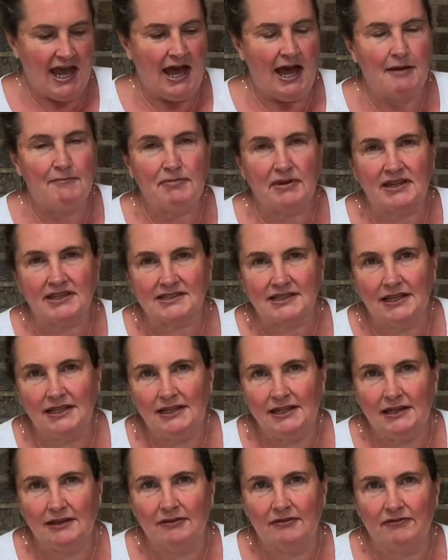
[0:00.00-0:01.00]
but it's a
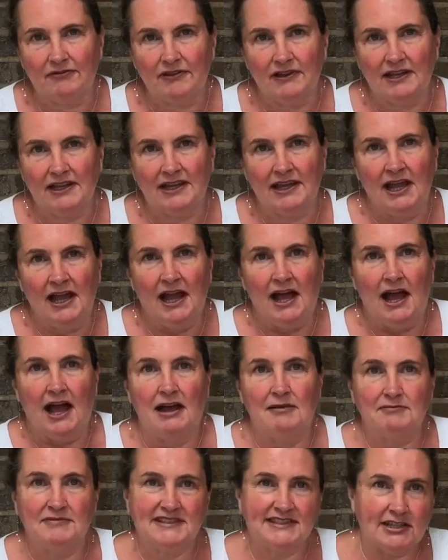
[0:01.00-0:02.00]
lovely
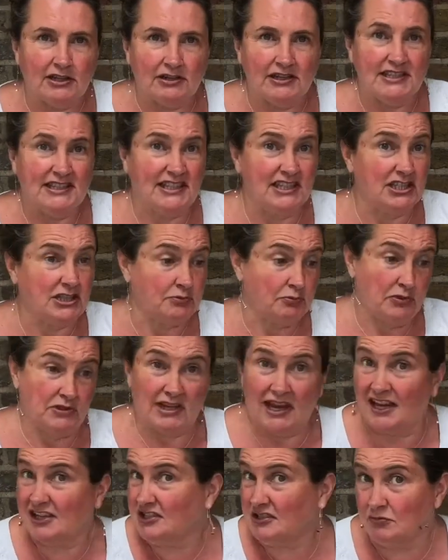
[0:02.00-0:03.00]
side dish which
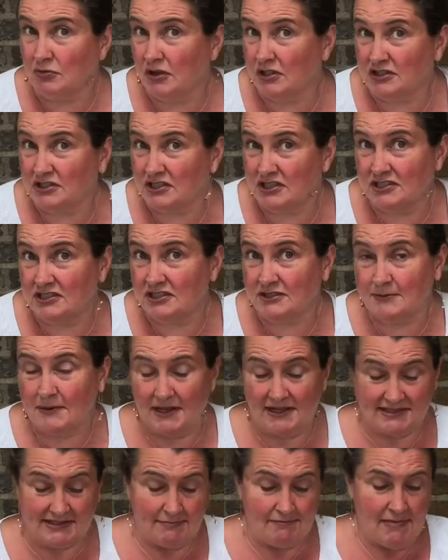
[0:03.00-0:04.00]
actually works just as well
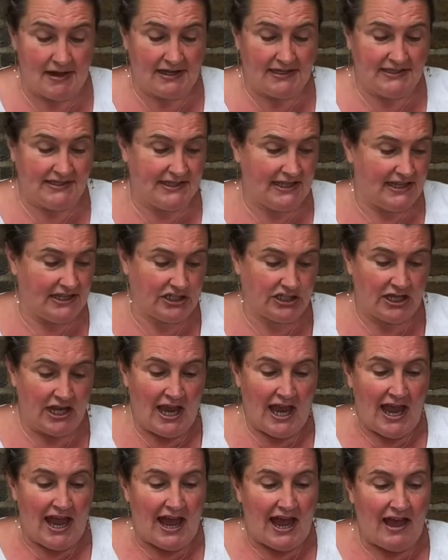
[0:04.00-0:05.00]
as a main dish.
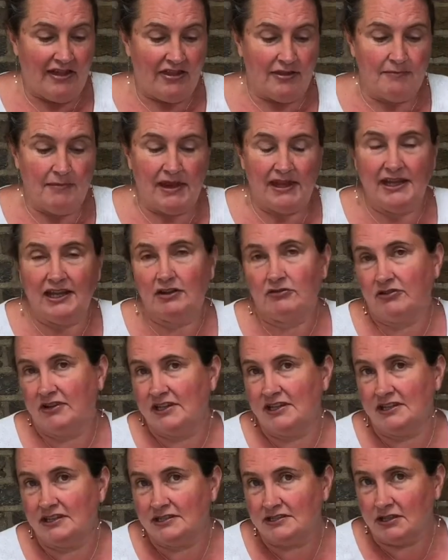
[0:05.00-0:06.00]
And the main
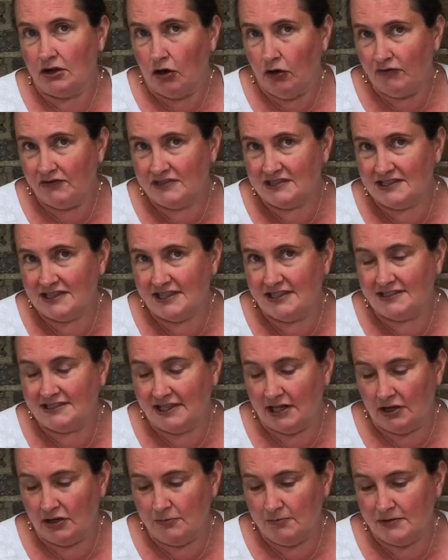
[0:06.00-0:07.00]
ingredient obviously is the
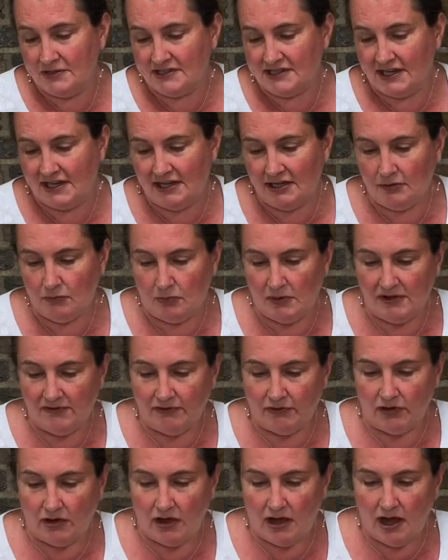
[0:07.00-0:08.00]
aubergine. We've
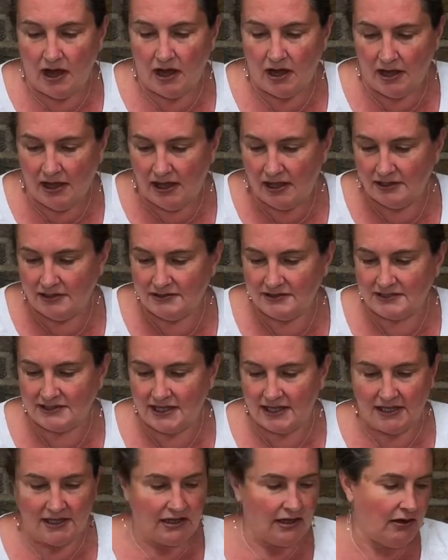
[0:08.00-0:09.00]
got onions
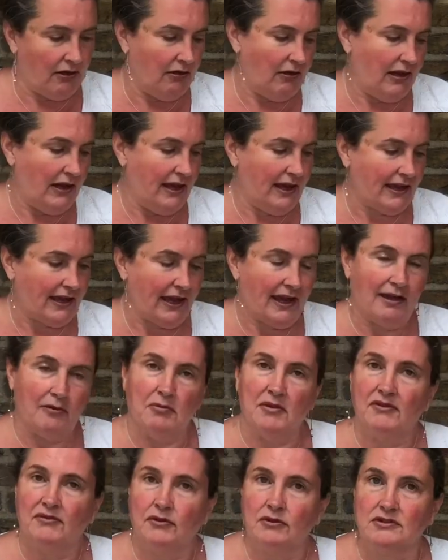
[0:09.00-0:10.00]
and garlic and
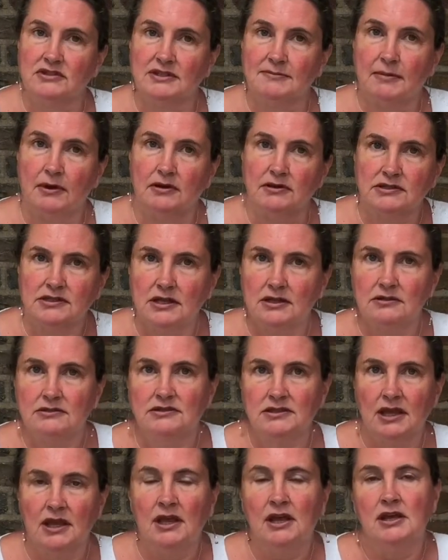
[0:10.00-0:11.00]
we've got tomatoes
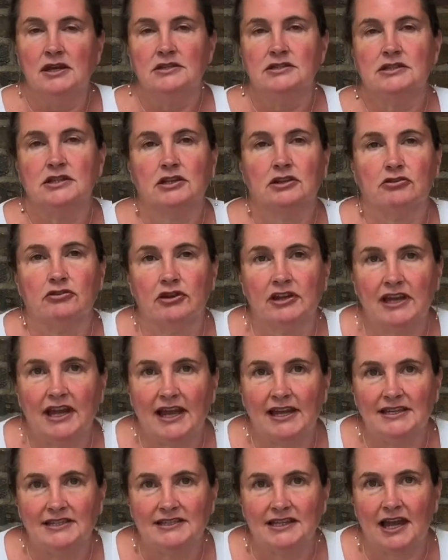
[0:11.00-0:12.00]
to
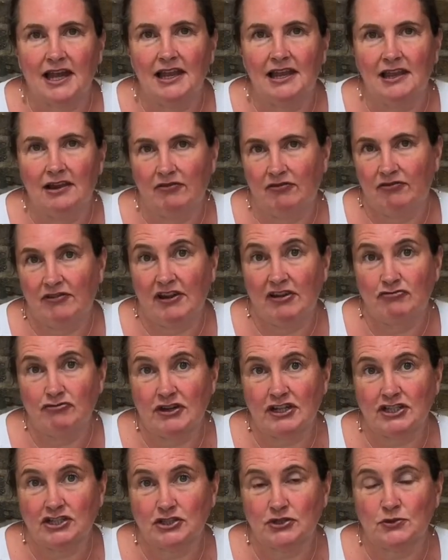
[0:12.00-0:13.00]
create a lovely
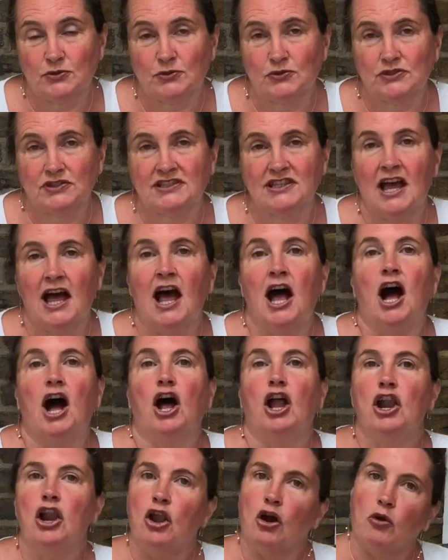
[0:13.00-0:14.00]
rich sauce
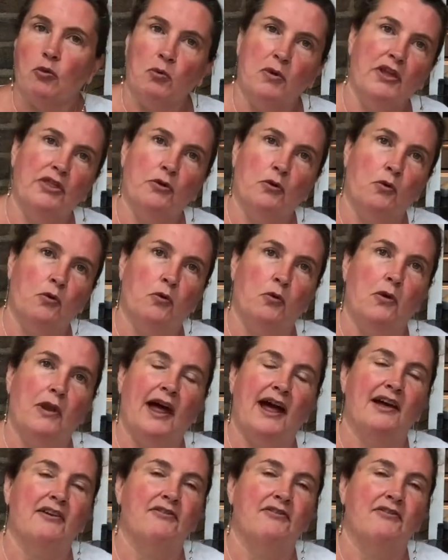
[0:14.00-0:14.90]
along with all our